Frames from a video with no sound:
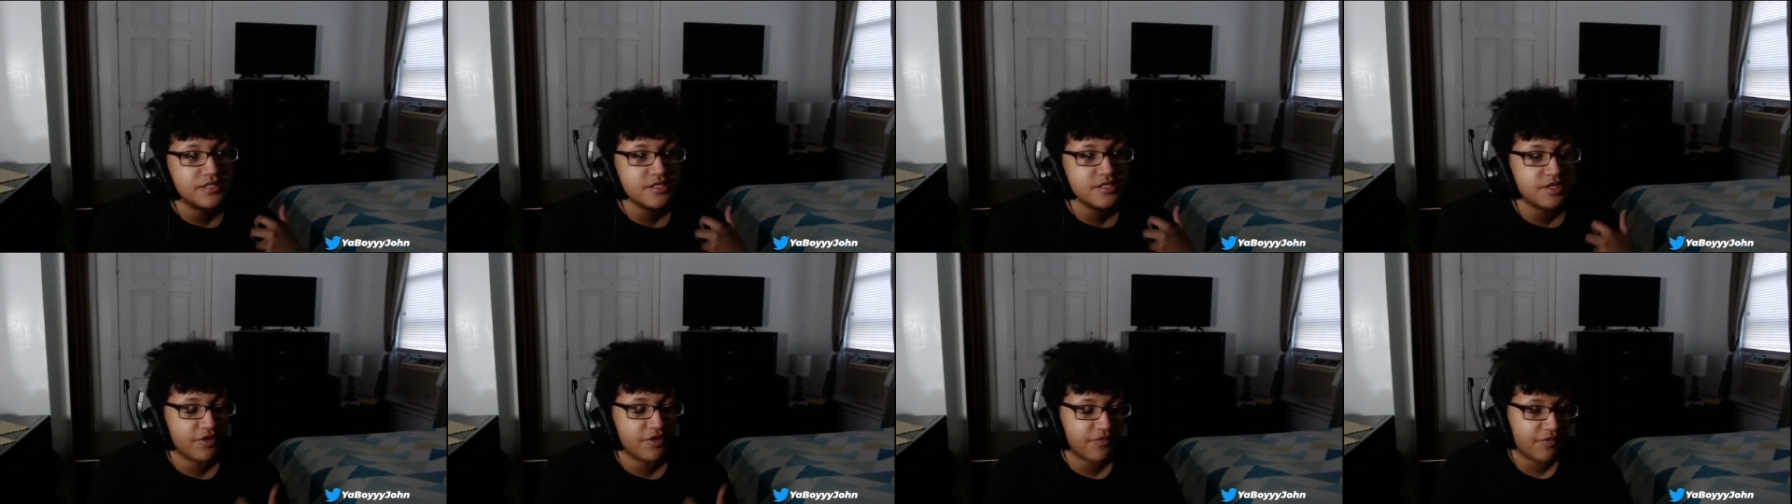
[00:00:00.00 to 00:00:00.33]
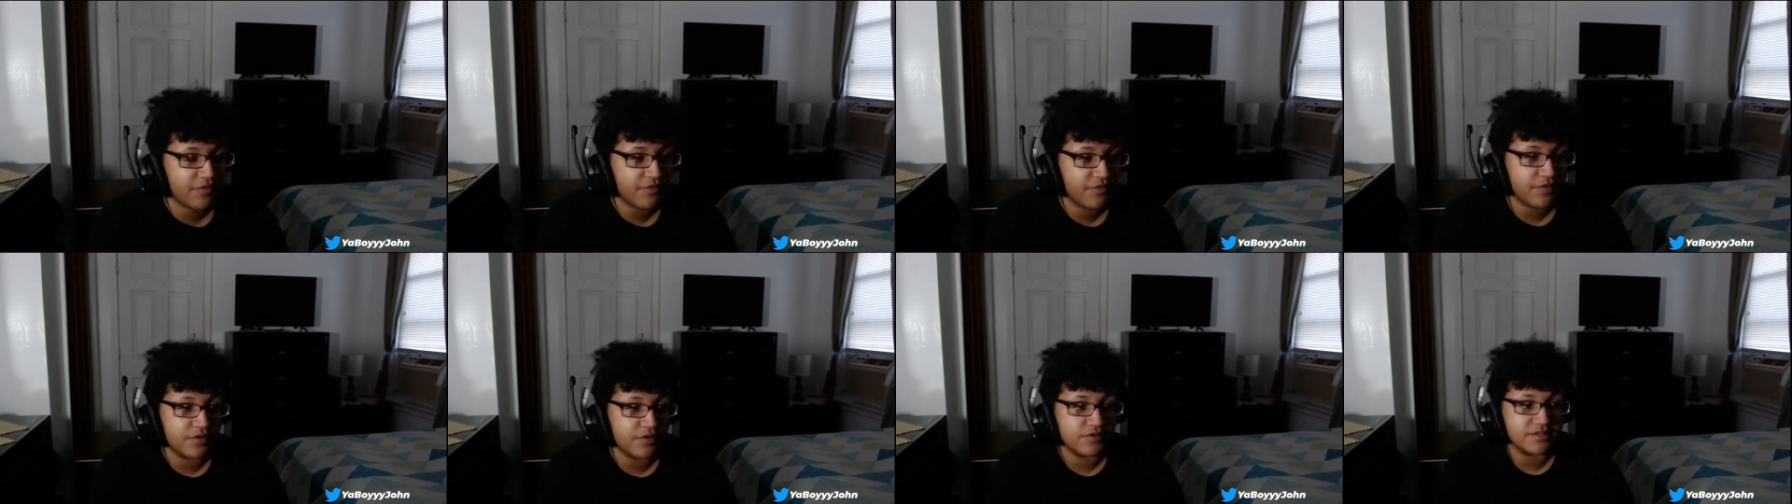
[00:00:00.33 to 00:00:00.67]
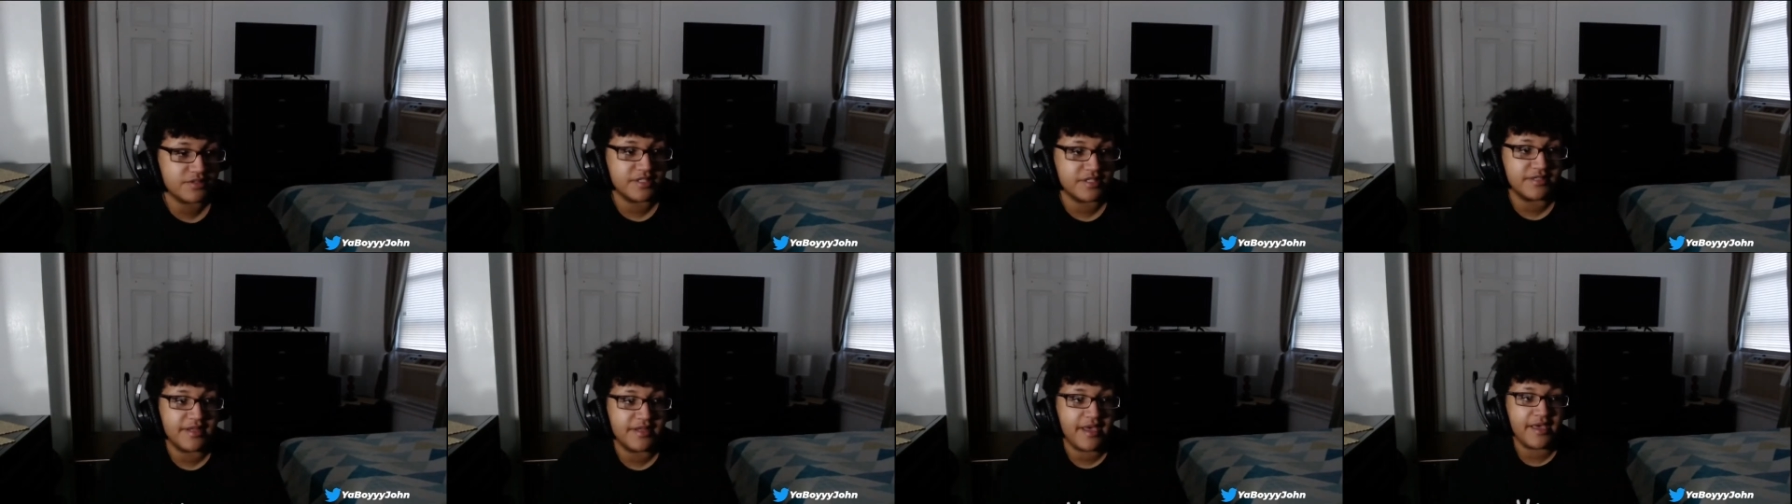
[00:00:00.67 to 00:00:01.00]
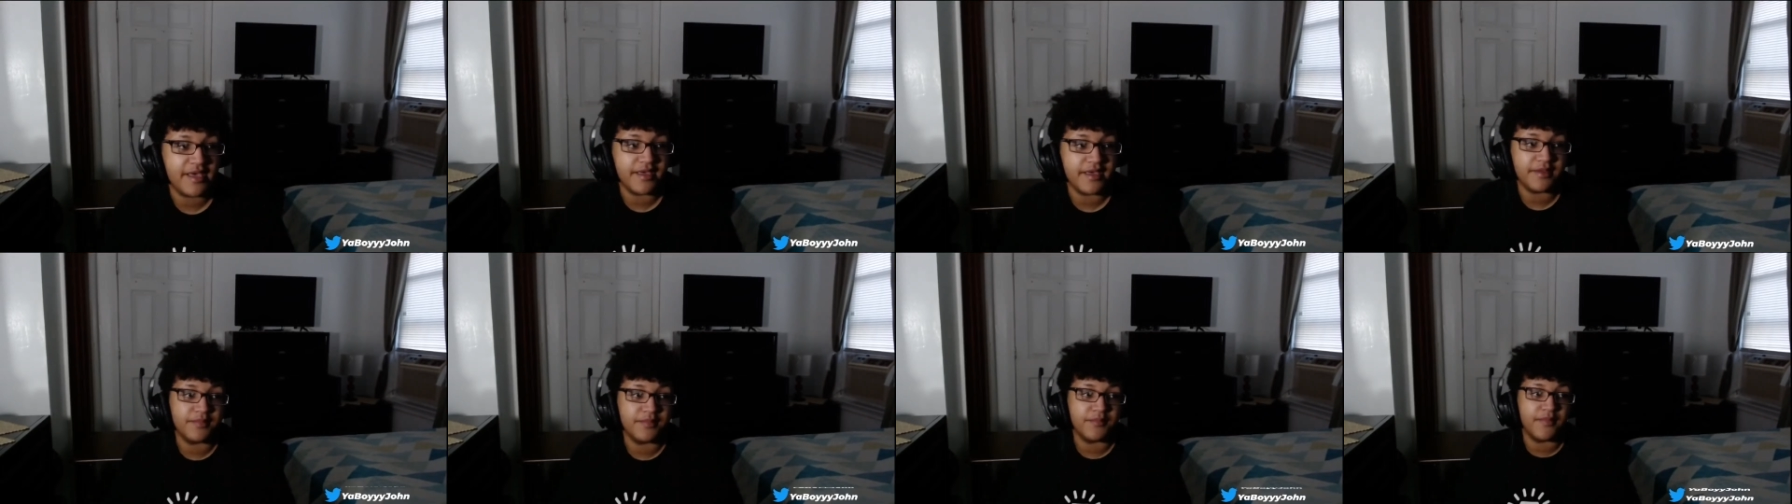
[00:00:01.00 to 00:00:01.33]
What are we doing
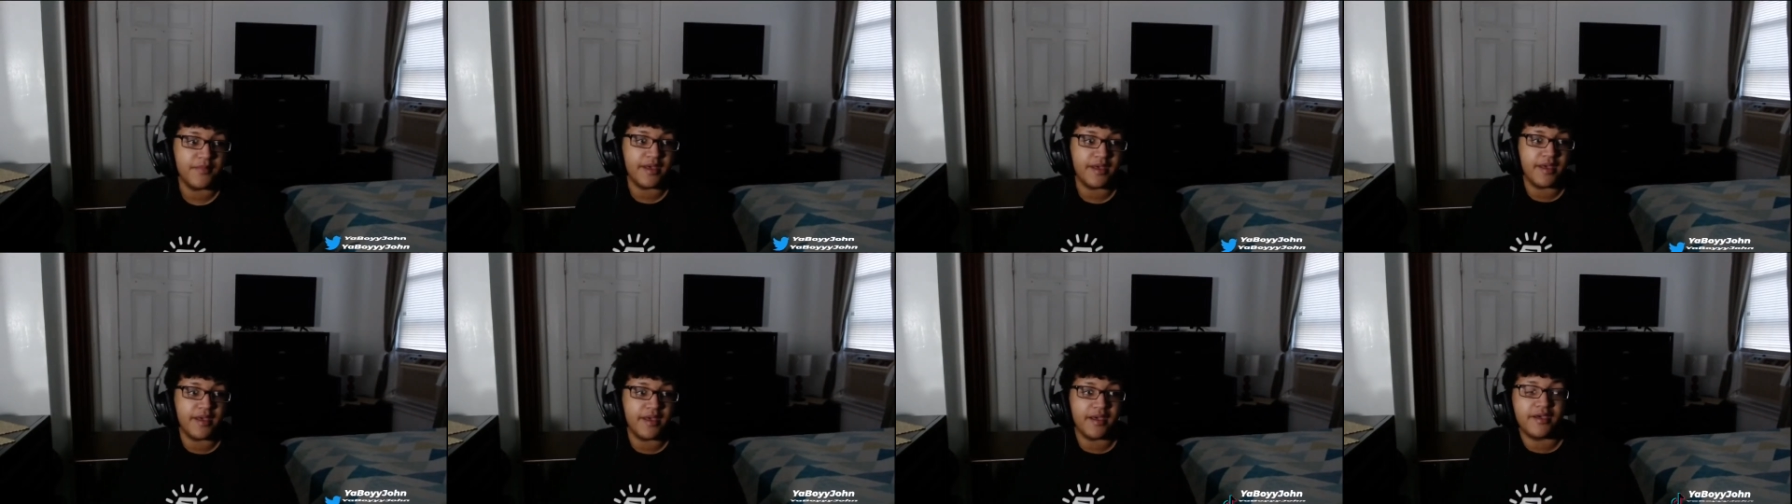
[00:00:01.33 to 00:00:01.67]
today, man?